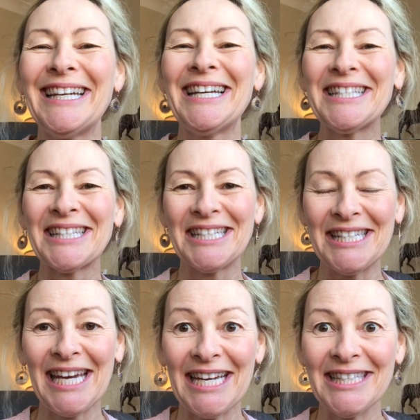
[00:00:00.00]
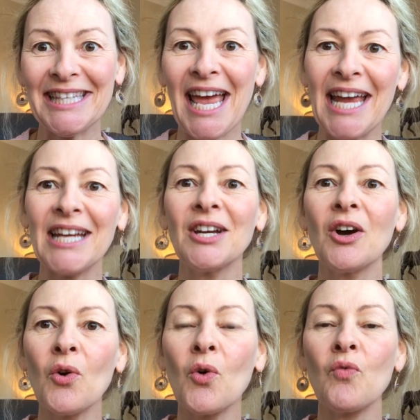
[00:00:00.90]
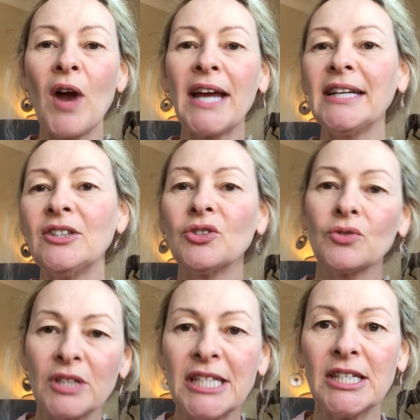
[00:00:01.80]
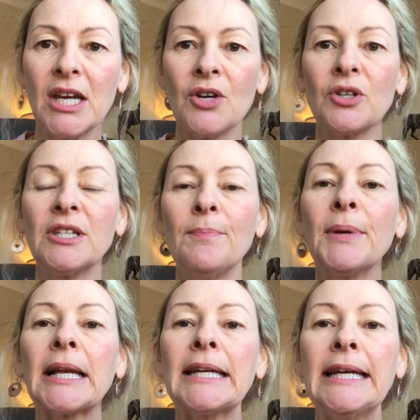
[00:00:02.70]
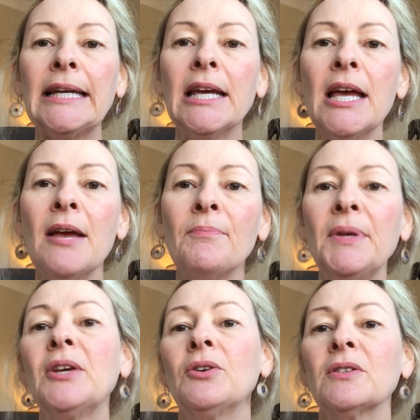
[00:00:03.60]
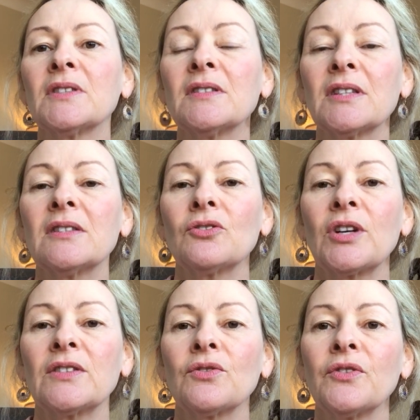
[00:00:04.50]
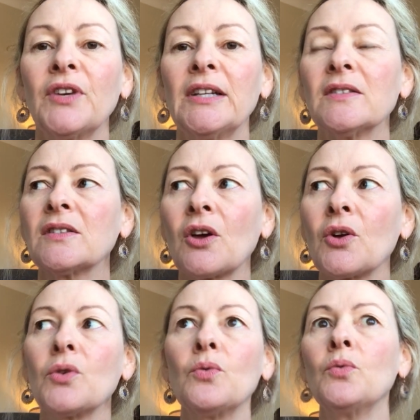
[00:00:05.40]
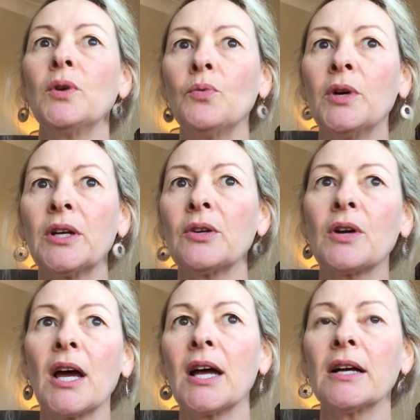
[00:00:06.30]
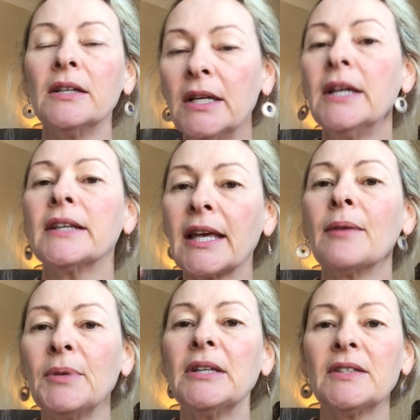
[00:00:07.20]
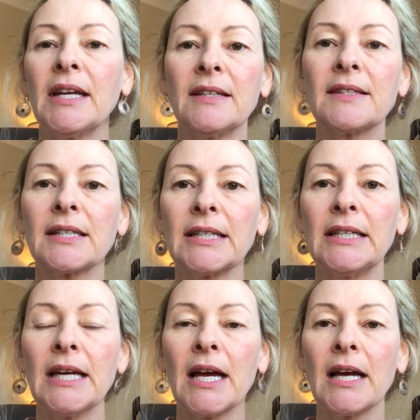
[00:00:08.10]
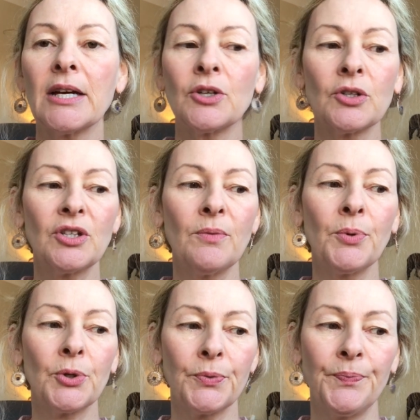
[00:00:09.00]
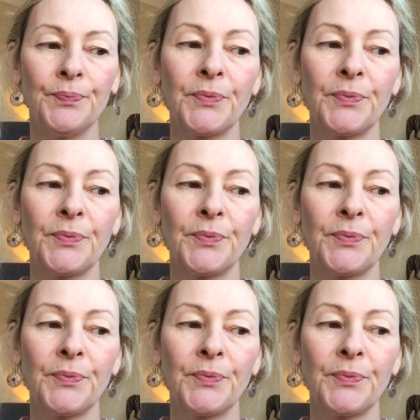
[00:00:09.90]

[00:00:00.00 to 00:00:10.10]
is intense anger or rage or irritability, because it's a stressful event, so we're can be intensely irritable.